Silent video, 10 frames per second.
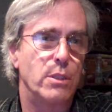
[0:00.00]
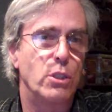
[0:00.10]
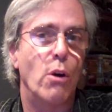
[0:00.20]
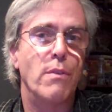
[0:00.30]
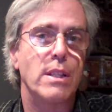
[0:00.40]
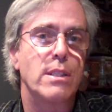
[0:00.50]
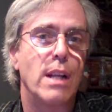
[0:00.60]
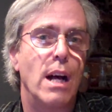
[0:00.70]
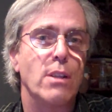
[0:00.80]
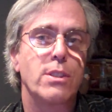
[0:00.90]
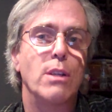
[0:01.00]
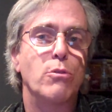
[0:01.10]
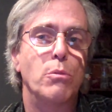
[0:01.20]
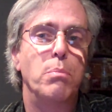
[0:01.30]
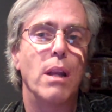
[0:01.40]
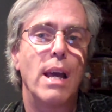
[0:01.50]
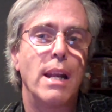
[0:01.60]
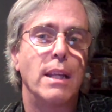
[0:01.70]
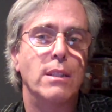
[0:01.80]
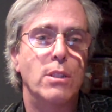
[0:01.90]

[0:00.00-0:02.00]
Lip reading: Soviet-style central planning